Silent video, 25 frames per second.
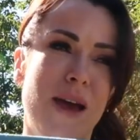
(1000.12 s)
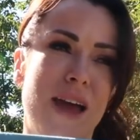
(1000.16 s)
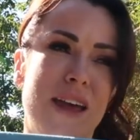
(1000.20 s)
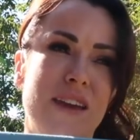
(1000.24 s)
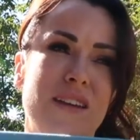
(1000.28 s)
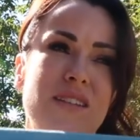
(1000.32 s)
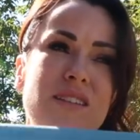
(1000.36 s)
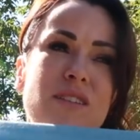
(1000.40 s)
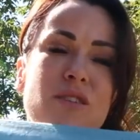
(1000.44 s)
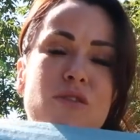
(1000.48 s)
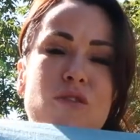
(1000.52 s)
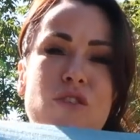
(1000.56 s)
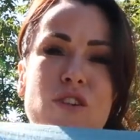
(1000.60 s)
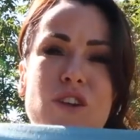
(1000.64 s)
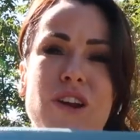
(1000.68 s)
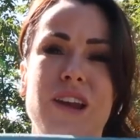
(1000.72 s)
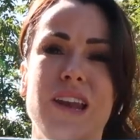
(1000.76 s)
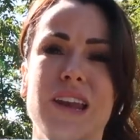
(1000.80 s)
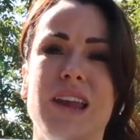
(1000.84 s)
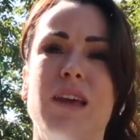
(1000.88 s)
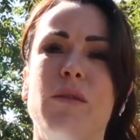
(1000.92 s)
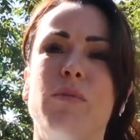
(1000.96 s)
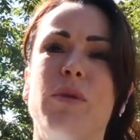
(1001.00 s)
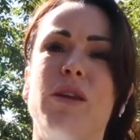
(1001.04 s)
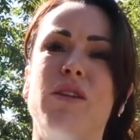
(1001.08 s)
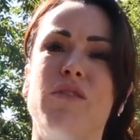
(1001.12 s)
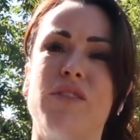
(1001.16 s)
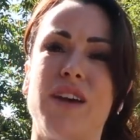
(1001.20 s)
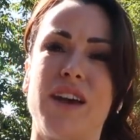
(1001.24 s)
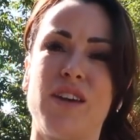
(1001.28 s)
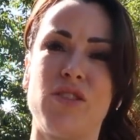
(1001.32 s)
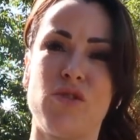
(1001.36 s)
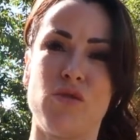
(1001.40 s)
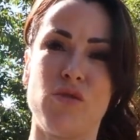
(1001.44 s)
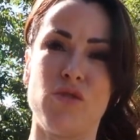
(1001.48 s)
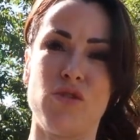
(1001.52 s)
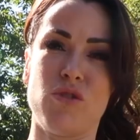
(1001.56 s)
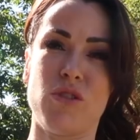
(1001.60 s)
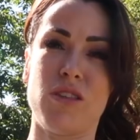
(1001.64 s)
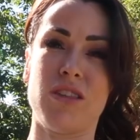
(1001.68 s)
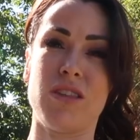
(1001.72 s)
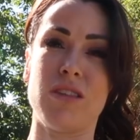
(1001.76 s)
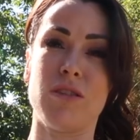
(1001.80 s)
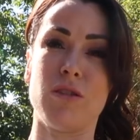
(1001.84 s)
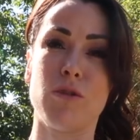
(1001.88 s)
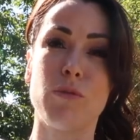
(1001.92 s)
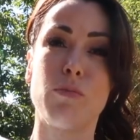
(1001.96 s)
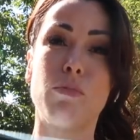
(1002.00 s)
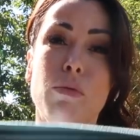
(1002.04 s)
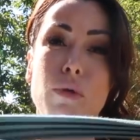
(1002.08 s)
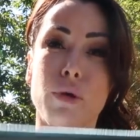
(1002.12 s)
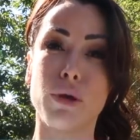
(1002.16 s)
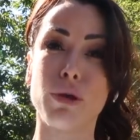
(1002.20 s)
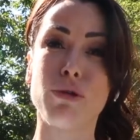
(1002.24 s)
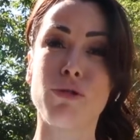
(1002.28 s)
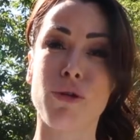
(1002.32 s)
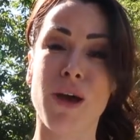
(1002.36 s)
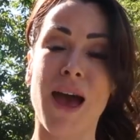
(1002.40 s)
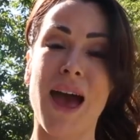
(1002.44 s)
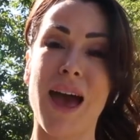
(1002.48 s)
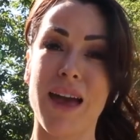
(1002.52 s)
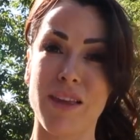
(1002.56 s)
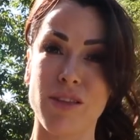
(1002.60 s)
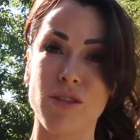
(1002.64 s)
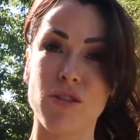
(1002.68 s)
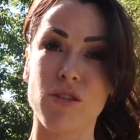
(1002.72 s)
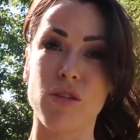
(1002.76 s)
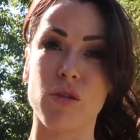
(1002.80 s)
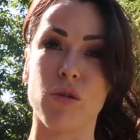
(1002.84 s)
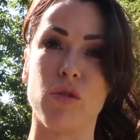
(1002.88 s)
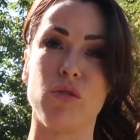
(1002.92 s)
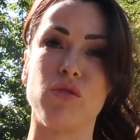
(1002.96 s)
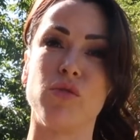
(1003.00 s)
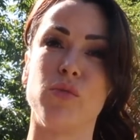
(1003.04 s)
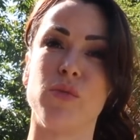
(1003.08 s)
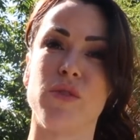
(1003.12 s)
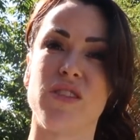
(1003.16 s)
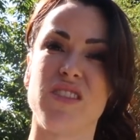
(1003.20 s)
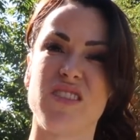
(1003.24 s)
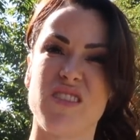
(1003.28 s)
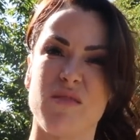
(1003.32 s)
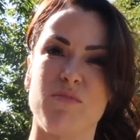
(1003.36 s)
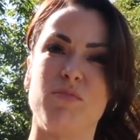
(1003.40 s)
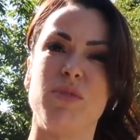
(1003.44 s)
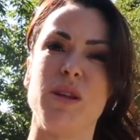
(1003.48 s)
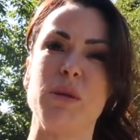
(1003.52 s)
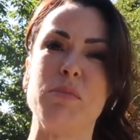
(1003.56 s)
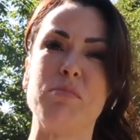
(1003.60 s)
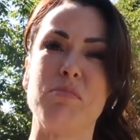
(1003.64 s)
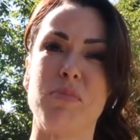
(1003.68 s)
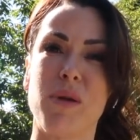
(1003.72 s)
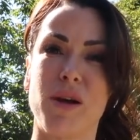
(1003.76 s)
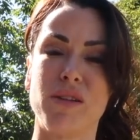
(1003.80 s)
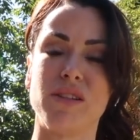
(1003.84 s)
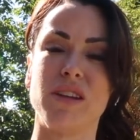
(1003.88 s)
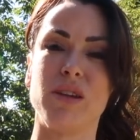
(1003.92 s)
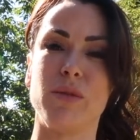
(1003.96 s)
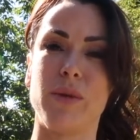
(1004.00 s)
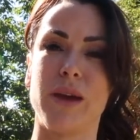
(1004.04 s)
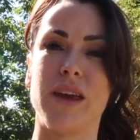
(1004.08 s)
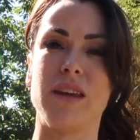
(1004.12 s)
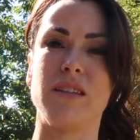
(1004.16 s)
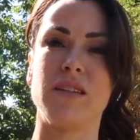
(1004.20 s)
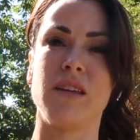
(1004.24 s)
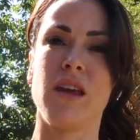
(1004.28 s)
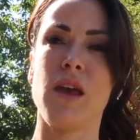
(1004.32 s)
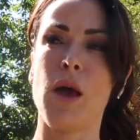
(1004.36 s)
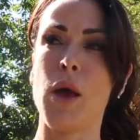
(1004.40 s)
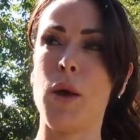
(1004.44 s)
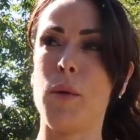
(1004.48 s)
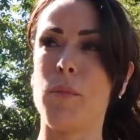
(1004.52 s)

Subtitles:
band for a little bit of extra resistance, but you can do it with simply body weight.